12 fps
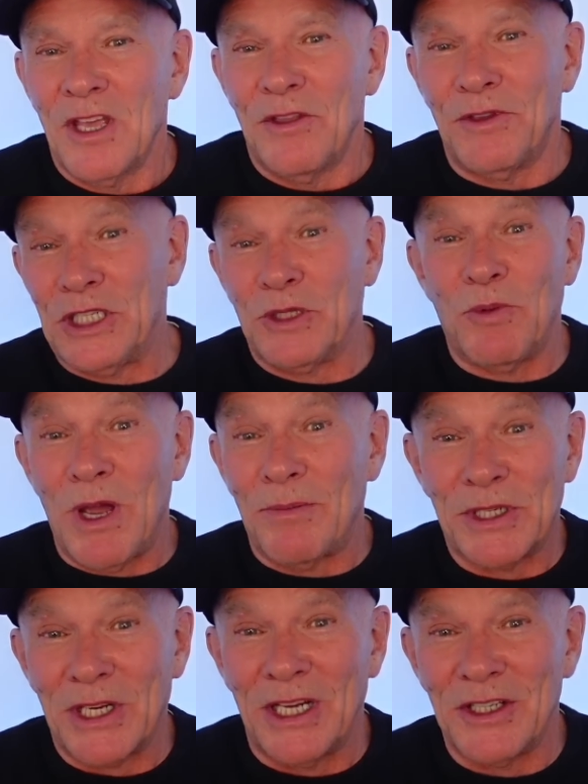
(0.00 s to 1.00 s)
this is where
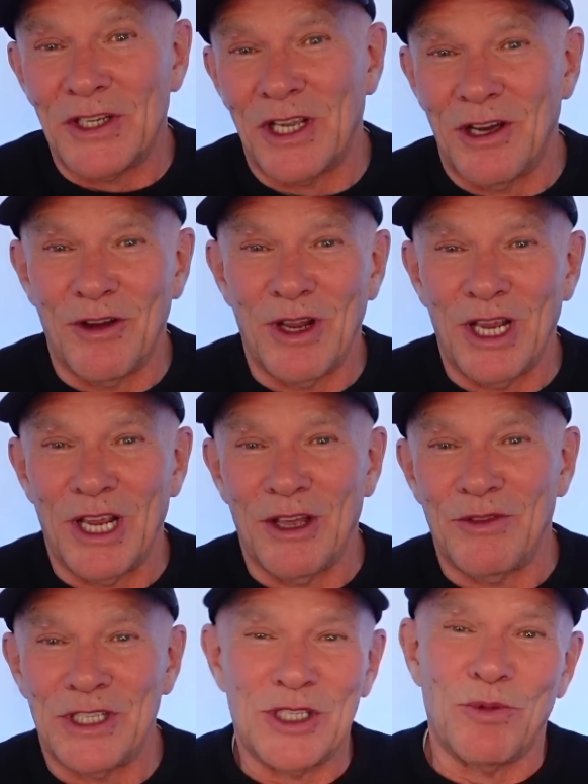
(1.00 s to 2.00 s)
Mercedes are going,
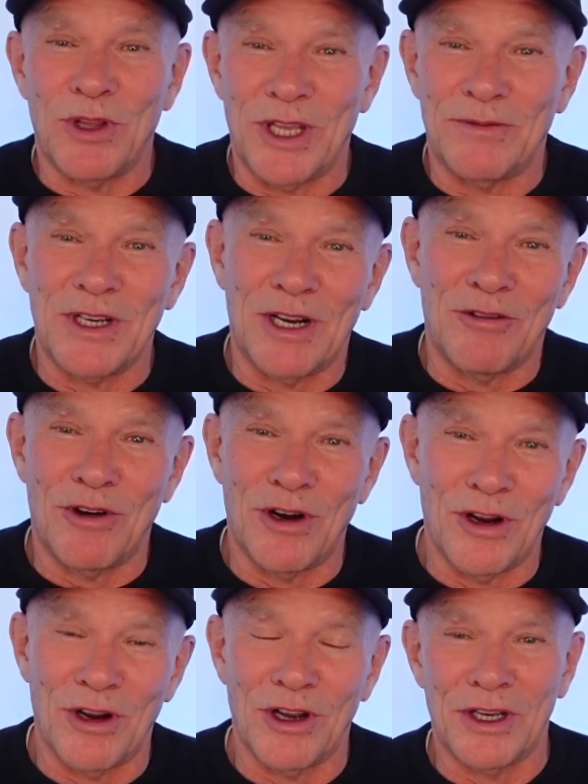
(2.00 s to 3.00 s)
and this is what they've done
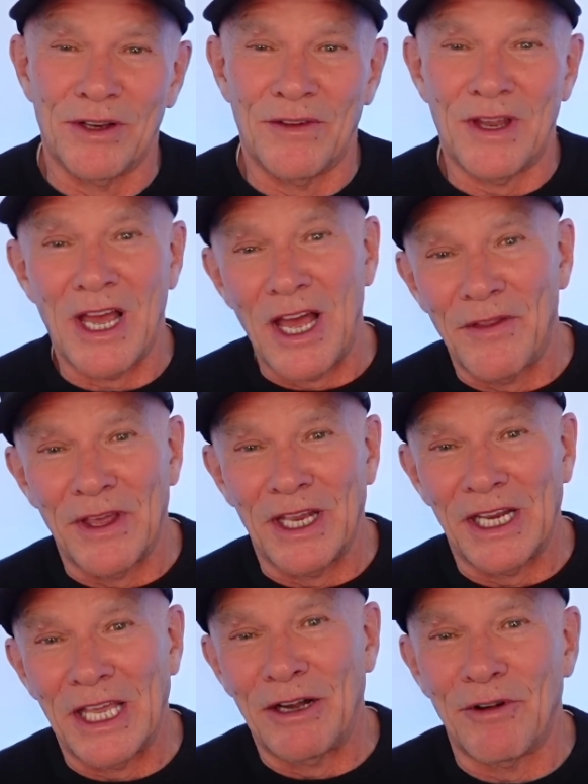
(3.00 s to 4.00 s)
wrong, and are they
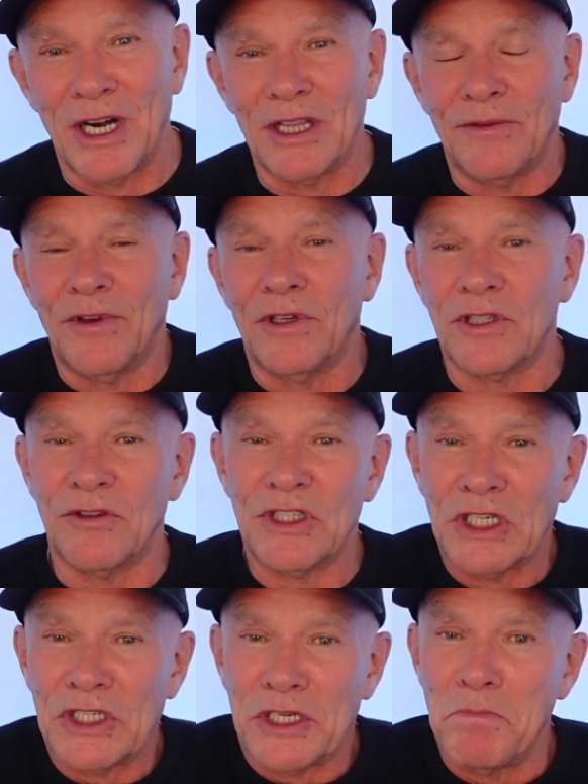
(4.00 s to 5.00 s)
going to get it right in the future?
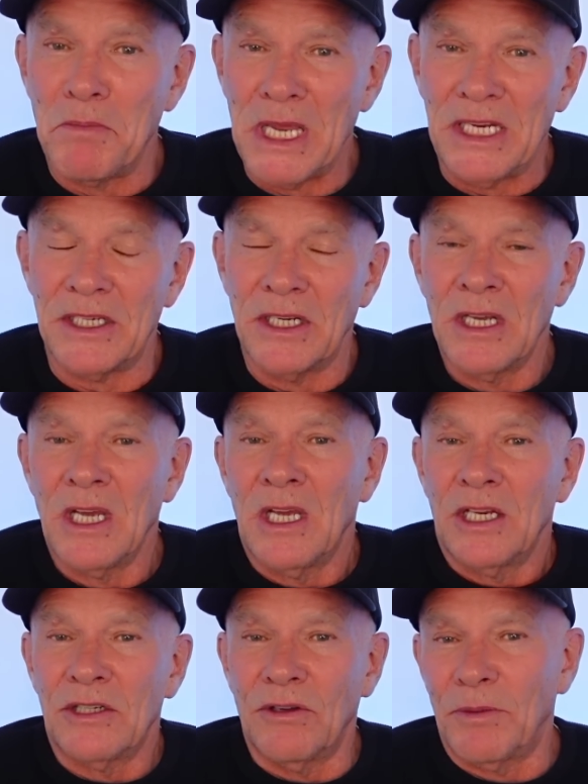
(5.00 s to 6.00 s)
It's just to meet
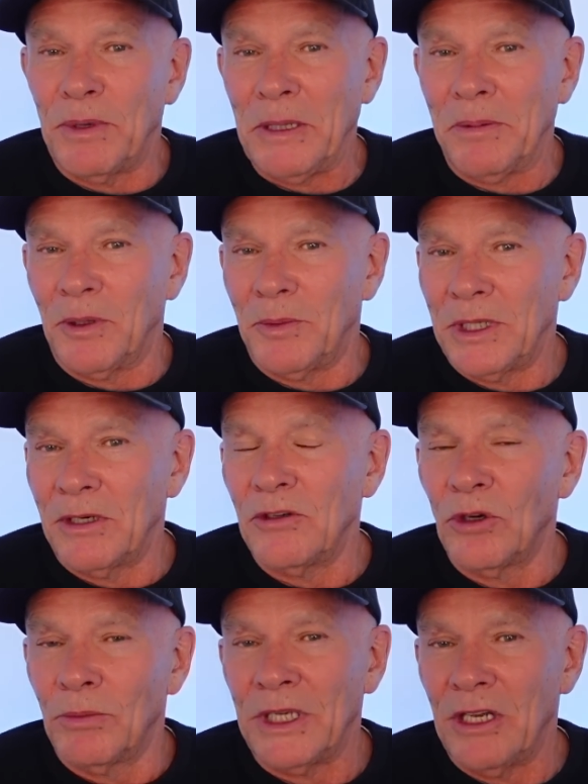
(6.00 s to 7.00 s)
two of the people that we don't
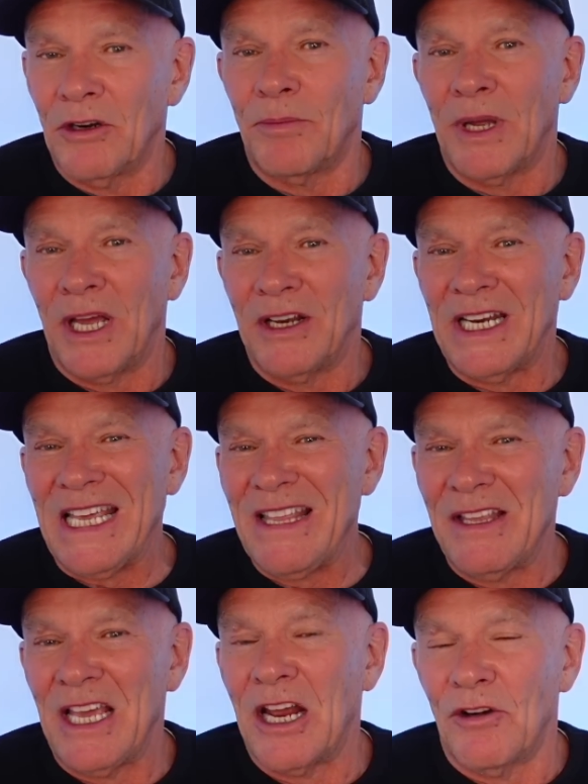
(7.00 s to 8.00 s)
normally hear about
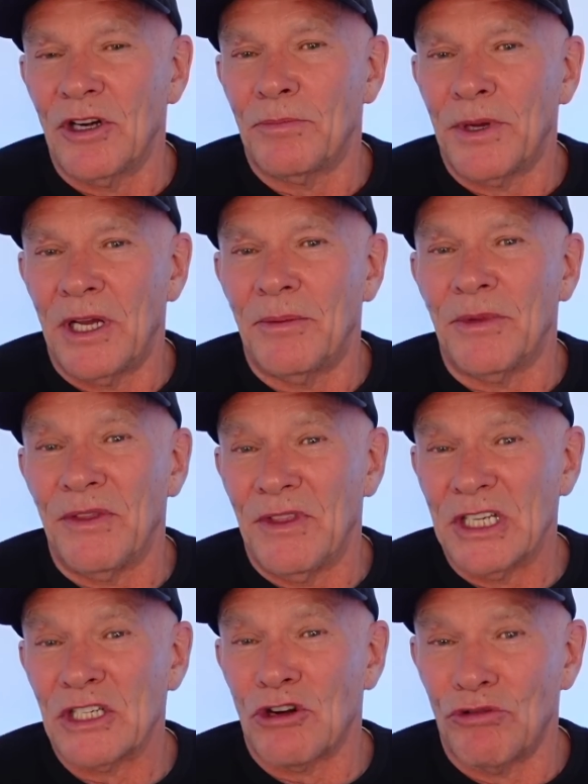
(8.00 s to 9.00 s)
in the aero department,
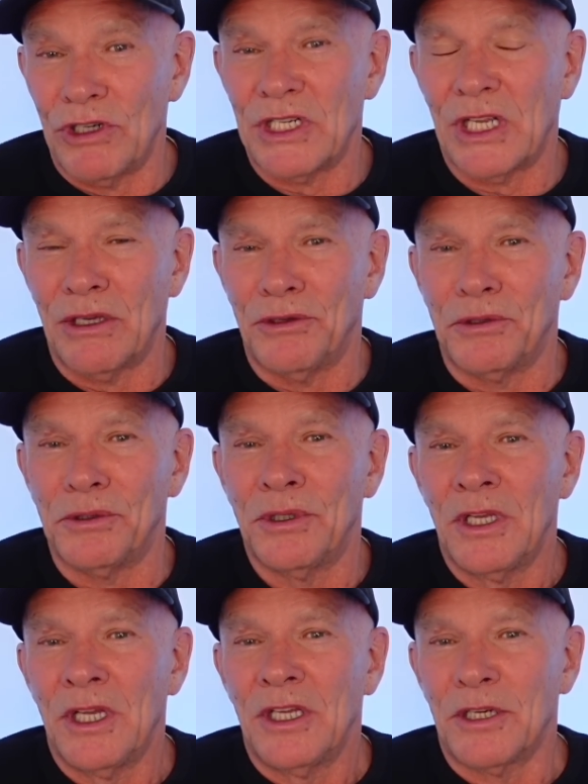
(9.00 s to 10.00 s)
this critical
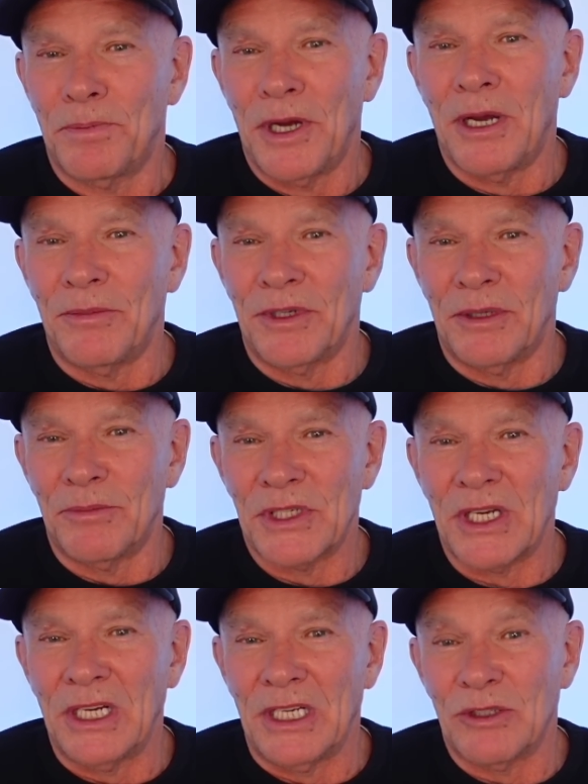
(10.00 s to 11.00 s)
department at
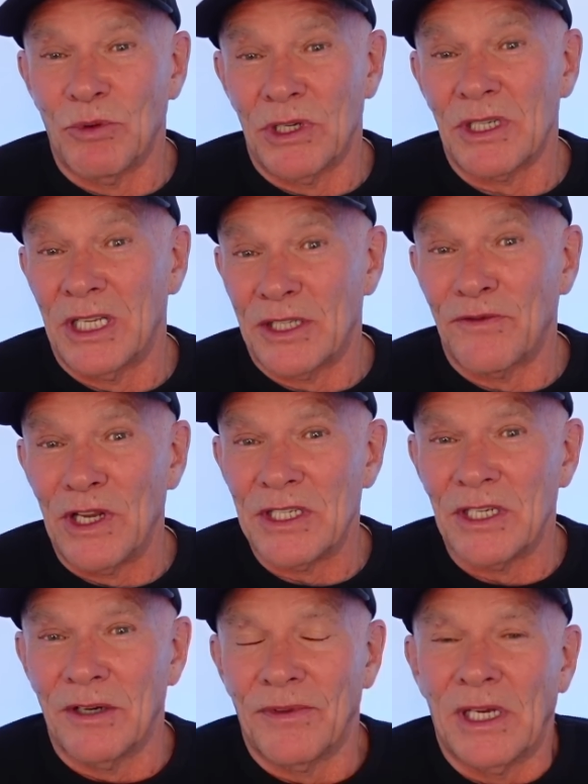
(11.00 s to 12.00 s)
Mercedes, which, let's
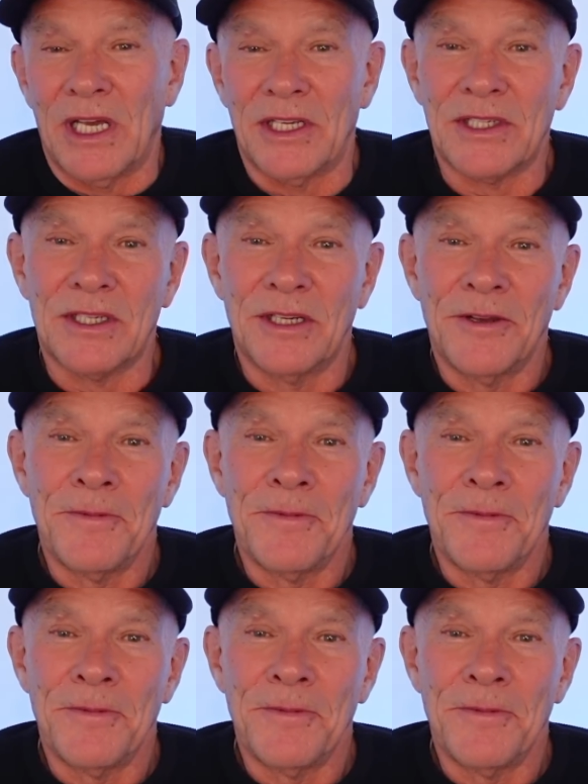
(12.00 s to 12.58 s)
face it, over the last